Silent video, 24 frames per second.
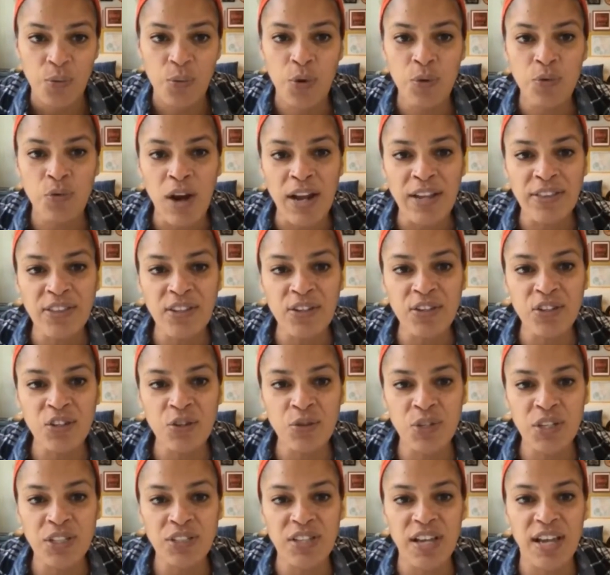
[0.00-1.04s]
will write their
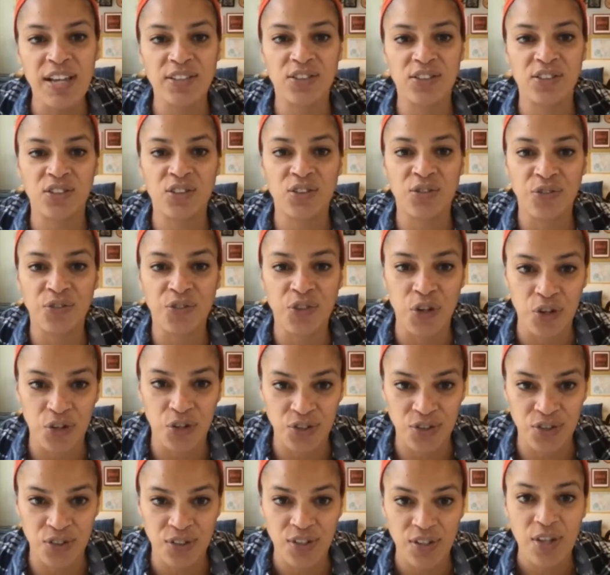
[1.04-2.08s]
unit tests
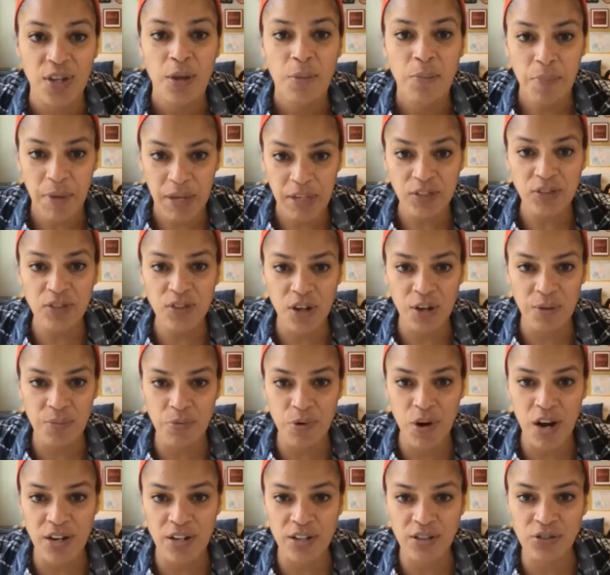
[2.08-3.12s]
first based on
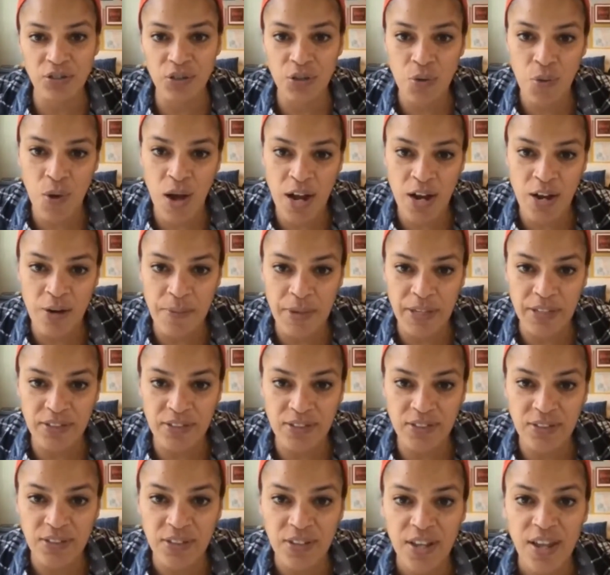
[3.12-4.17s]
product
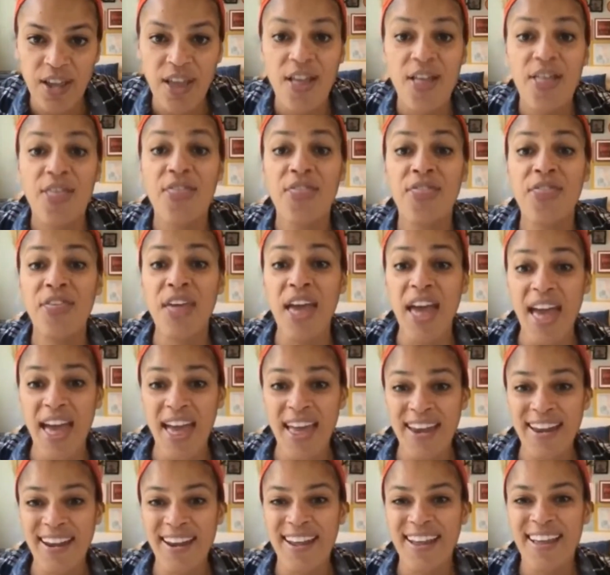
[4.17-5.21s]
requirements.
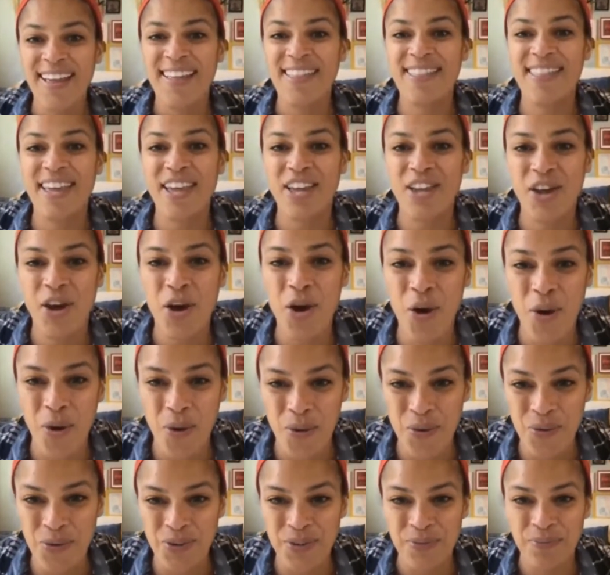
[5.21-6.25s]
Then they
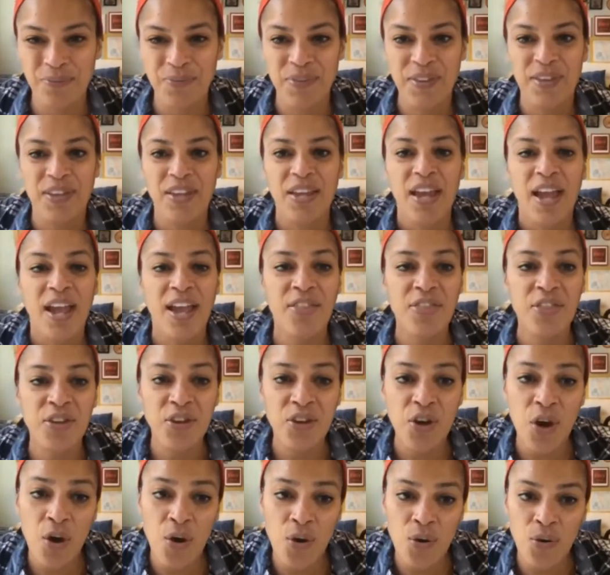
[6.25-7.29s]
code, and the
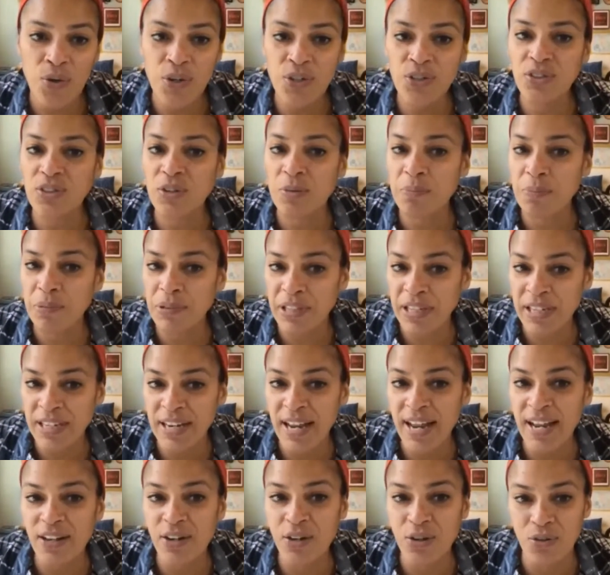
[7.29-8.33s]
code is complete
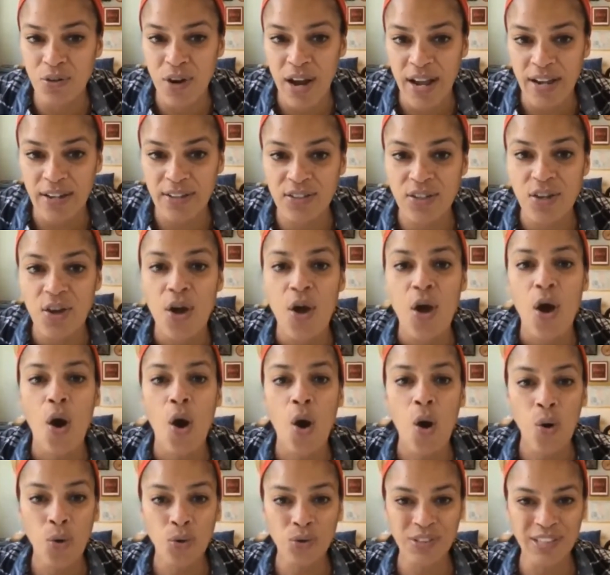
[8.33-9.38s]
and correct
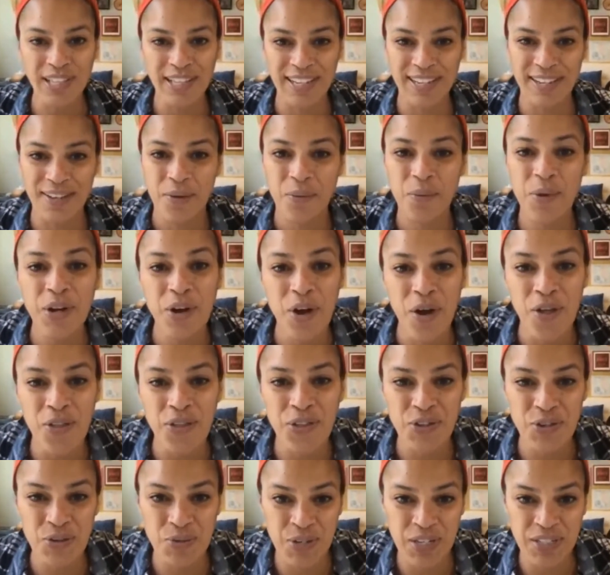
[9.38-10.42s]
only when all the
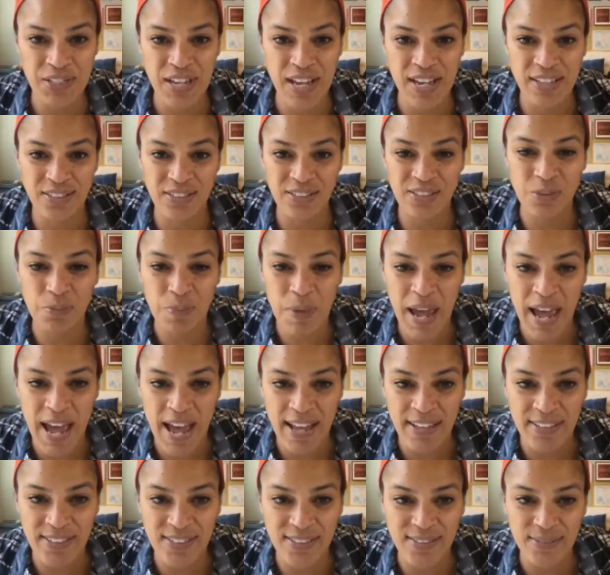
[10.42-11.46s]
unit tests
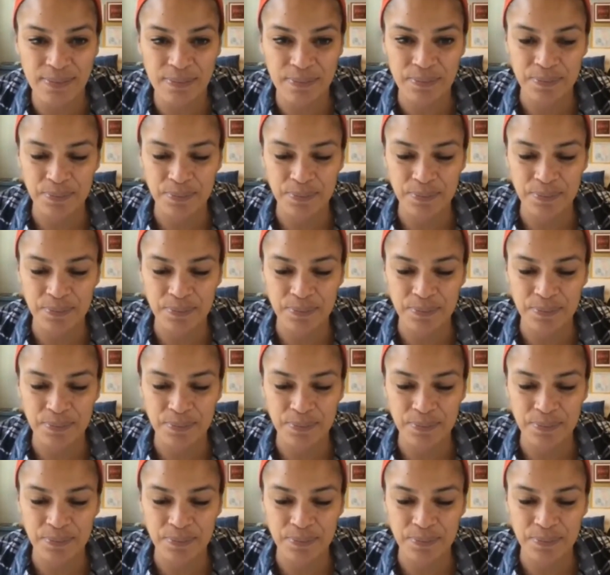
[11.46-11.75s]
pass.